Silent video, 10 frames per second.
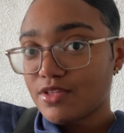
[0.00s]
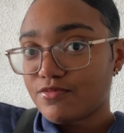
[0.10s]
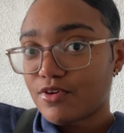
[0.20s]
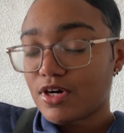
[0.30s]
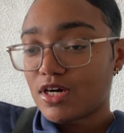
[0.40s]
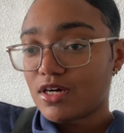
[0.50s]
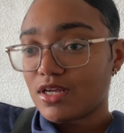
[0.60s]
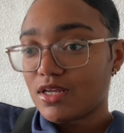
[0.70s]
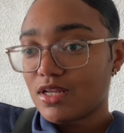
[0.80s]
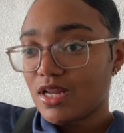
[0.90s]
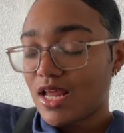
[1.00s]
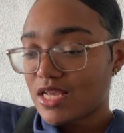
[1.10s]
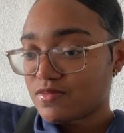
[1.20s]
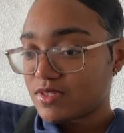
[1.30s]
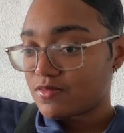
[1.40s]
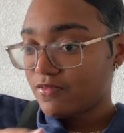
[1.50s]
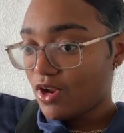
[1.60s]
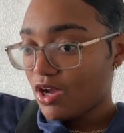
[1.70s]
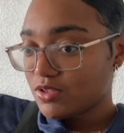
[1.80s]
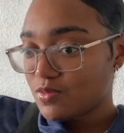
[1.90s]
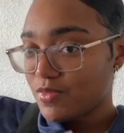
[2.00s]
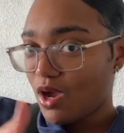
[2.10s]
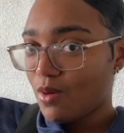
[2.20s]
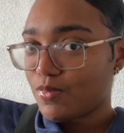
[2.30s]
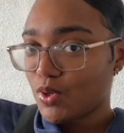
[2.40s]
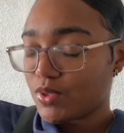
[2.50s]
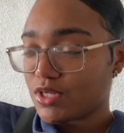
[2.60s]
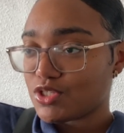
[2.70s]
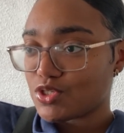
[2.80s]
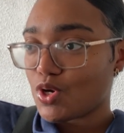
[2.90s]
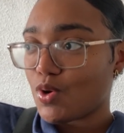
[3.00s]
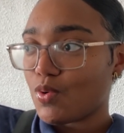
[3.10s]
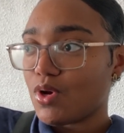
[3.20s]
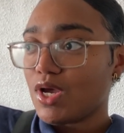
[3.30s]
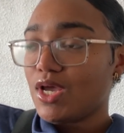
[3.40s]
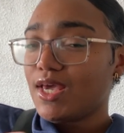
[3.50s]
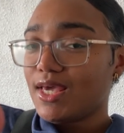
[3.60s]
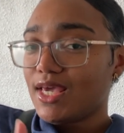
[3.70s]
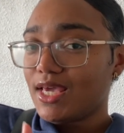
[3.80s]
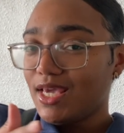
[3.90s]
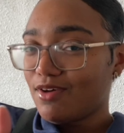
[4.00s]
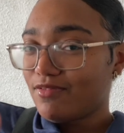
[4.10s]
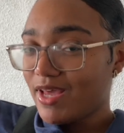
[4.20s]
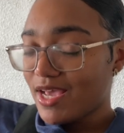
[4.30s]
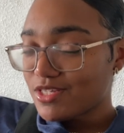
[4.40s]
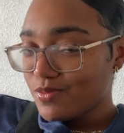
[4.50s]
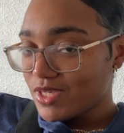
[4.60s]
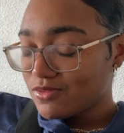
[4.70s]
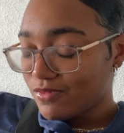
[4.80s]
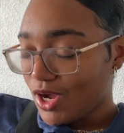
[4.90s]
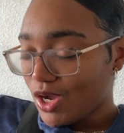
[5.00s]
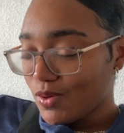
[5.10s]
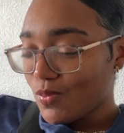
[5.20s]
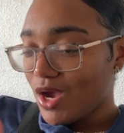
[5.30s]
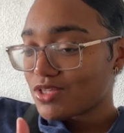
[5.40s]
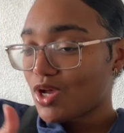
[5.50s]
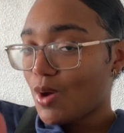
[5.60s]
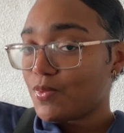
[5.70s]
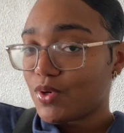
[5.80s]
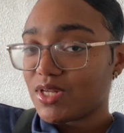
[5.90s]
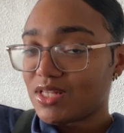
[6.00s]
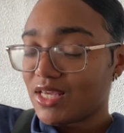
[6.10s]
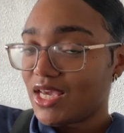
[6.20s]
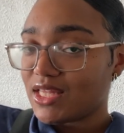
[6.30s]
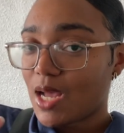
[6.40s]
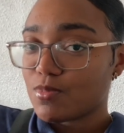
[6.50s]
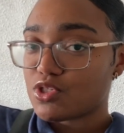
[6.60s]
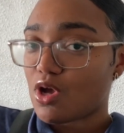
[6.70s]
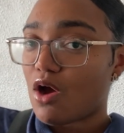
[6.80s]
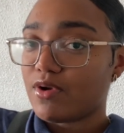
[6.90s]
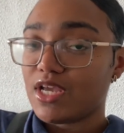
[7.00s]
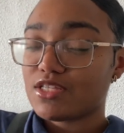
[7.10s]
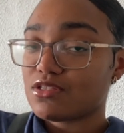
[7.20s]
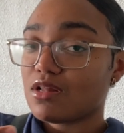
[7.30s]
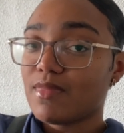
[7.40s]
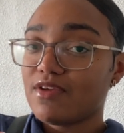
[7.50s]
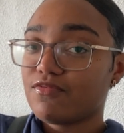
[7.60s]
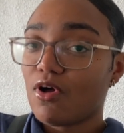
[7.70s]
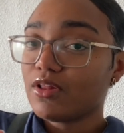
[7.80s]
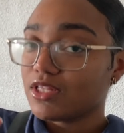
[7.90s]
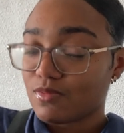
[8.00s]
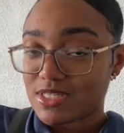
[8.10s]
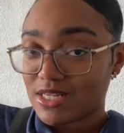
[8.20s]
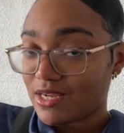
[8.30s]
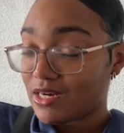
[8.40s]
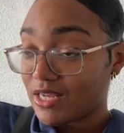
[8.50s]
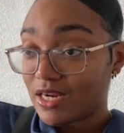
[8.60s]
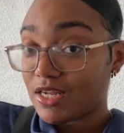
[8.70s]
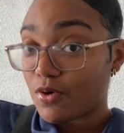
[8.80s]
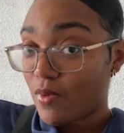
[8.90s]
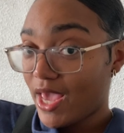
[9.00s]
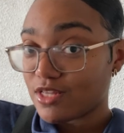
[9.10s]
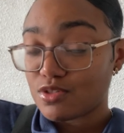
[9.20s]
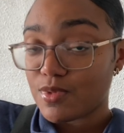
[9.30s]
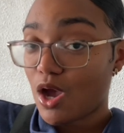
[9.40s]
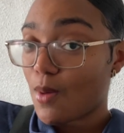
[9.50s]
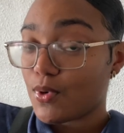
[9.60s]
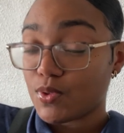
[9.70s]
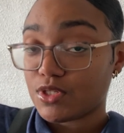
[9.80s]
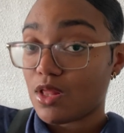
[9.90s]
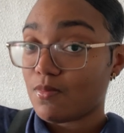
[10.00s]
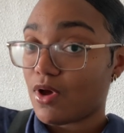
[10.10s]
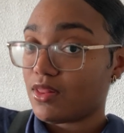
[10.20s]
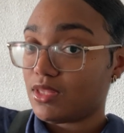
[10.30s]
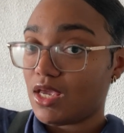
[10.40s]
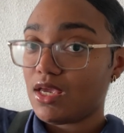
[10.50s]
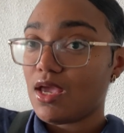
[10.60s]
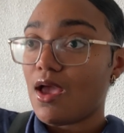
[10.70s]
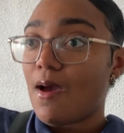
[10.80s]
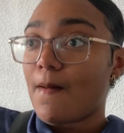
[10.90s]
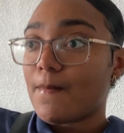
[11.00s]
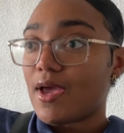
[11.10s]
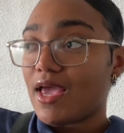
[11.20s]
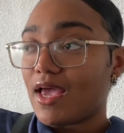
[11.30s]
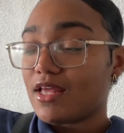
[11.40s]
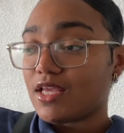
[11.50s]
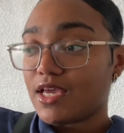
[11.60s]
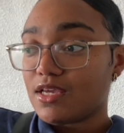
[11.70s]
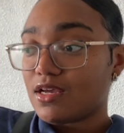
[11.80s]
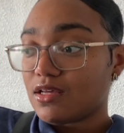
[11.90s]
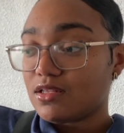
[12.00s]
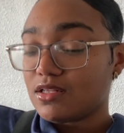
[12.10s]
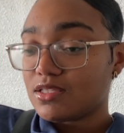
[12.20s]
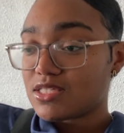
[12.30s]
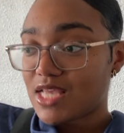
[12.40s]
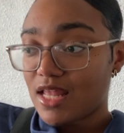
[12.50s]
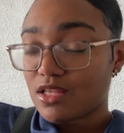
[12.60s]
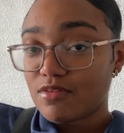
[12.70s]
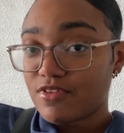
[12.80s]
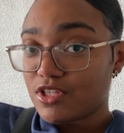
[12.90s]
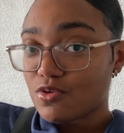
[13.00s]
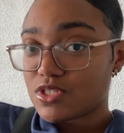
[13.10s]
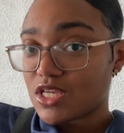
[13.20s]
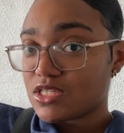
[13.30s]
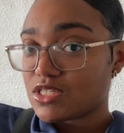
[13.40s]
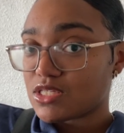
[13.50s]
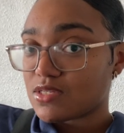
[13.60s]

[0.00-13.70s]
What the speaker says: for last week's vlog to be uploaded. So if last week's vlog was uploaded late, I'm sorry, it's not my fault. It was literally ready to be uploaded on Monday, and I sent the video since